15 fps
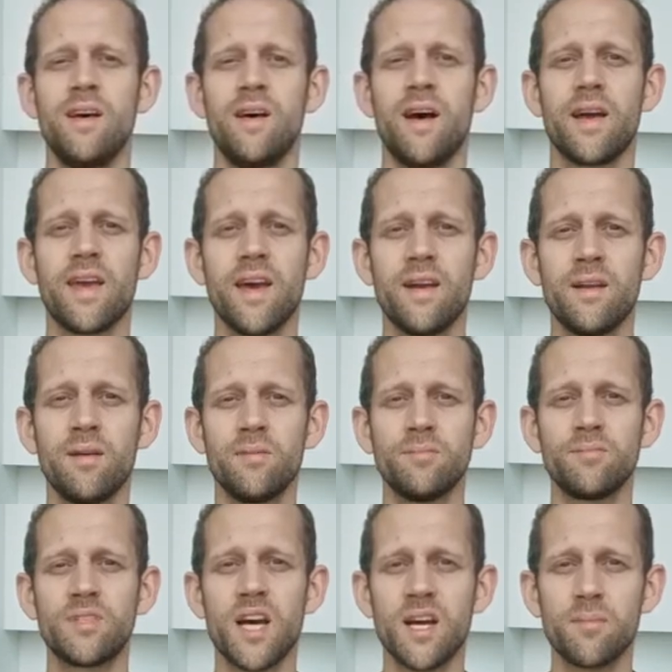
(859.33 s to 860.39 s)
Again,
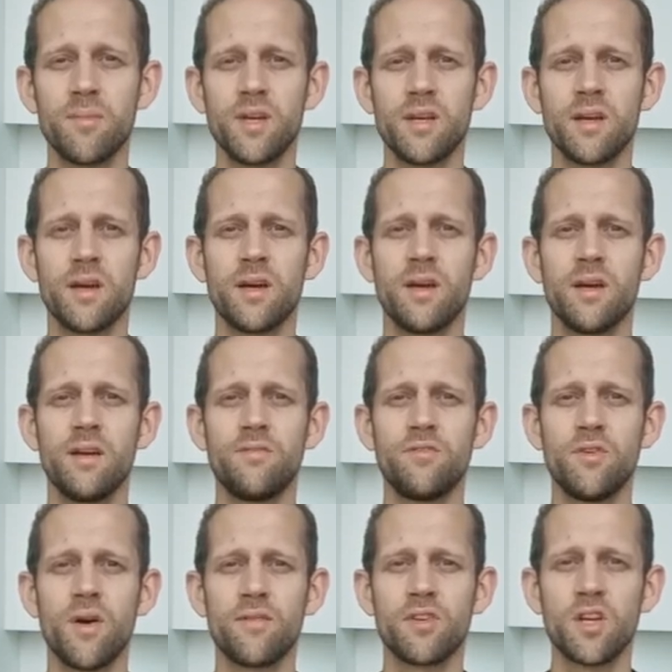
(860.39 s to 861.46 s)
tag me if
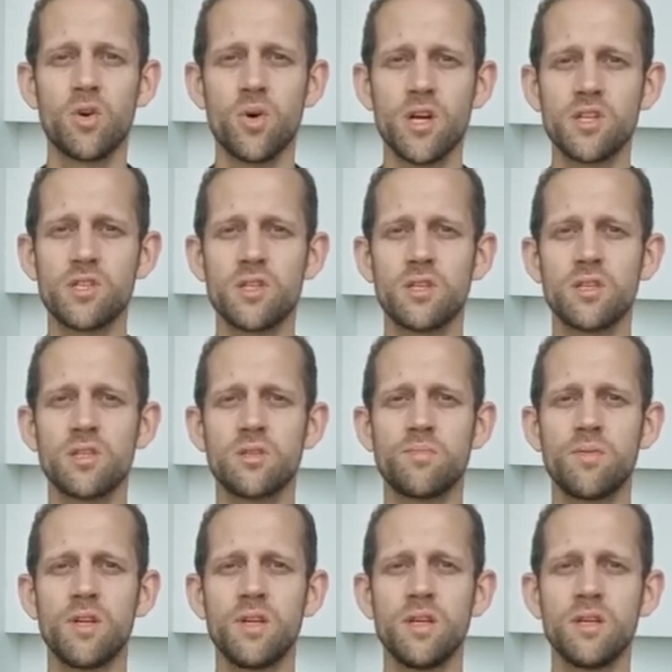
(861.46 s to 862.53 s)
you have any questions.
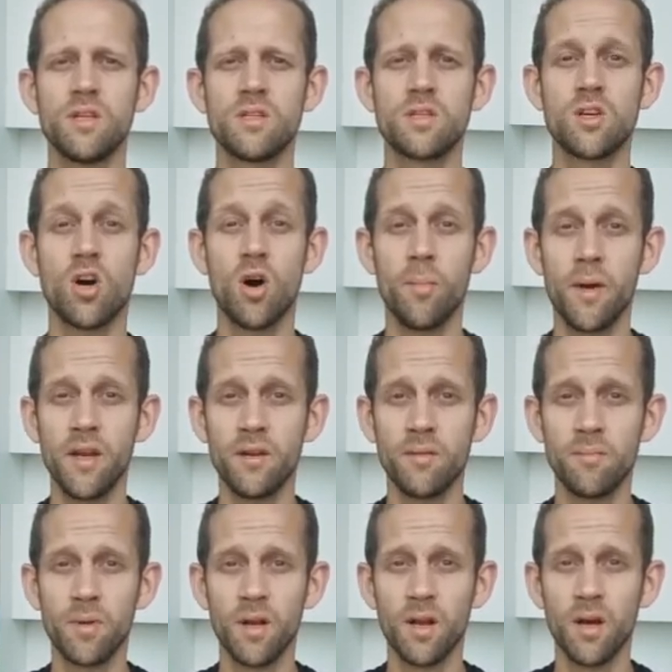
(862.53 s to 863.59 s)
Please comment
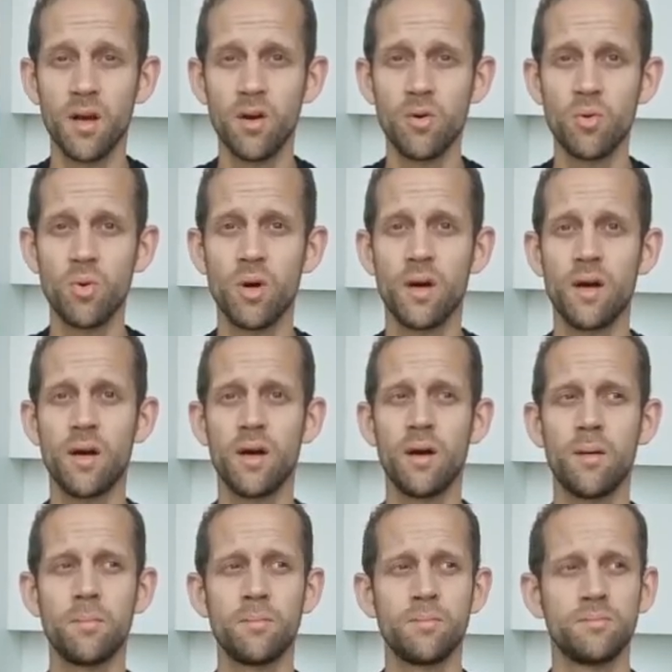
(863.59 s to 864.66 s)
below.
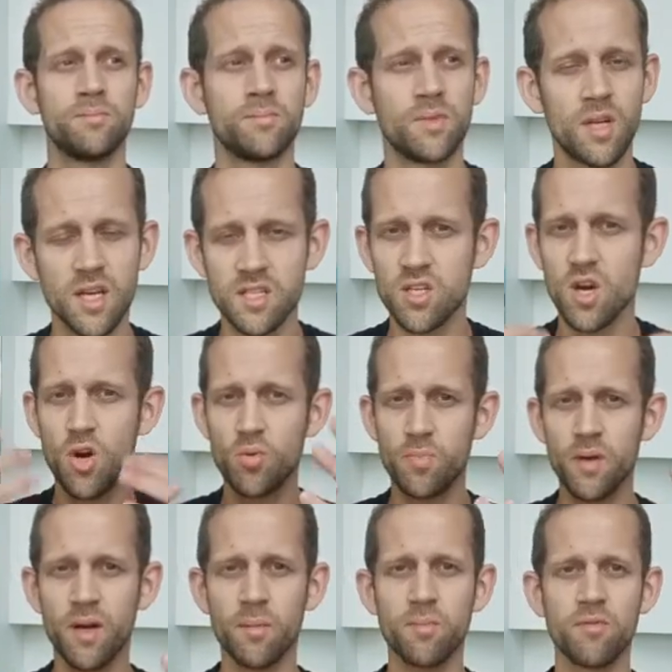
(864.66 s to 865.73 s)
Let's
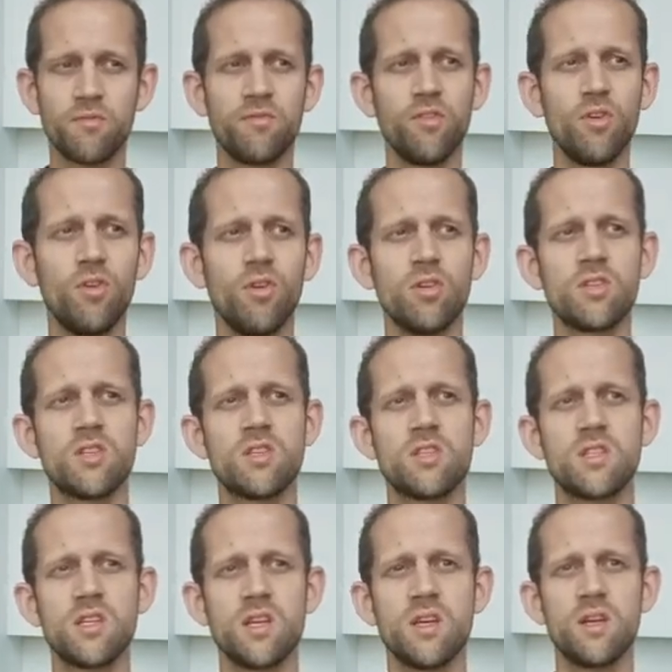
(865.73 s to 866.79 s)
open up the floor to
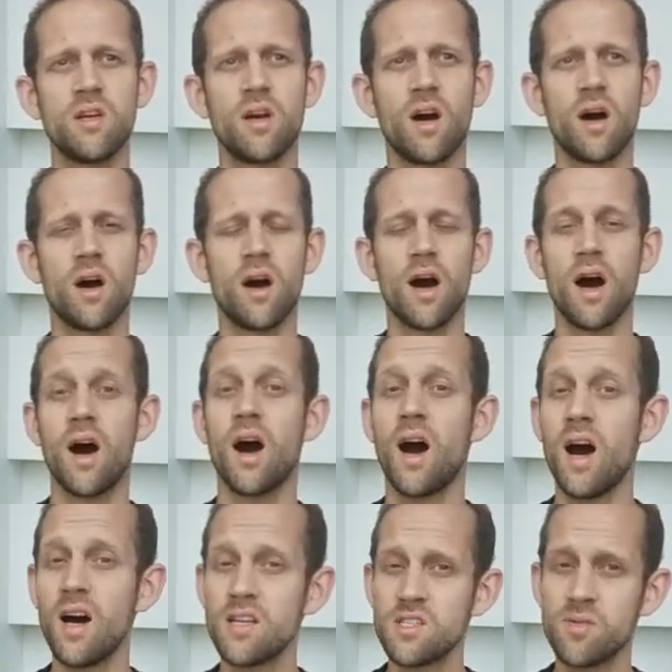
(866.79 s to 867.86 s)
see our
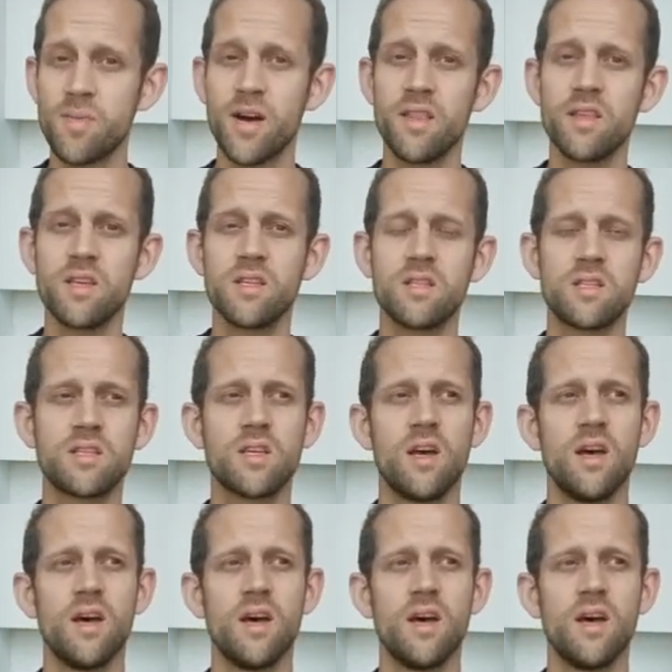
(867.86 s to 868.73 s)
ahas about this.